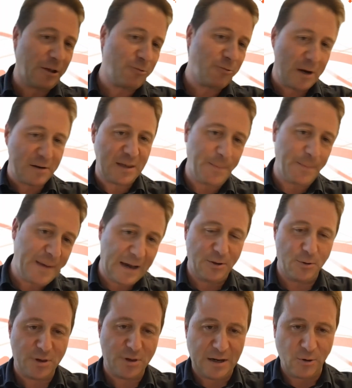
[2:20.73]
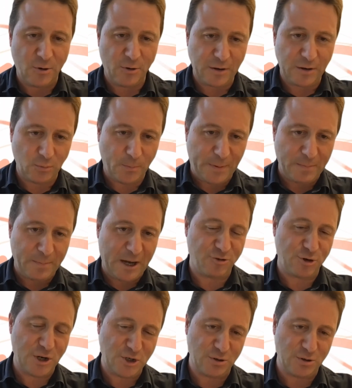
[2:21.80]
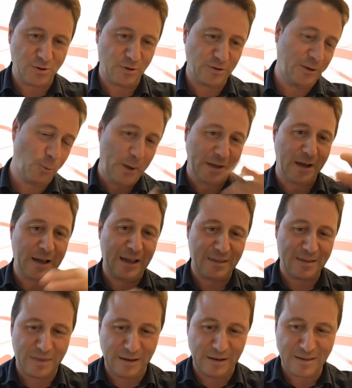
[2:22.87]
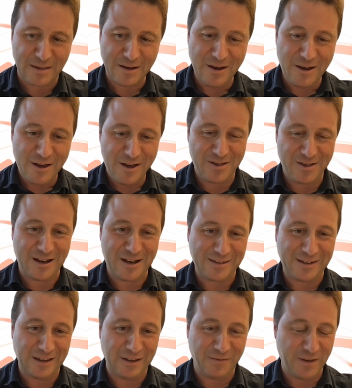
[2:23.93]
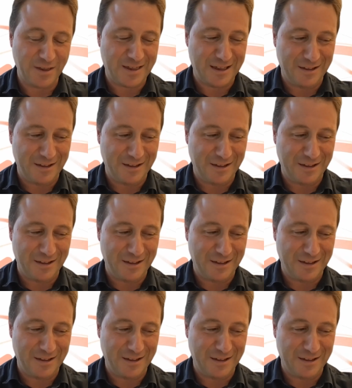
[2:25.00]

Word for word: that you are typically using in order to penetration, so that we get things started, if it's,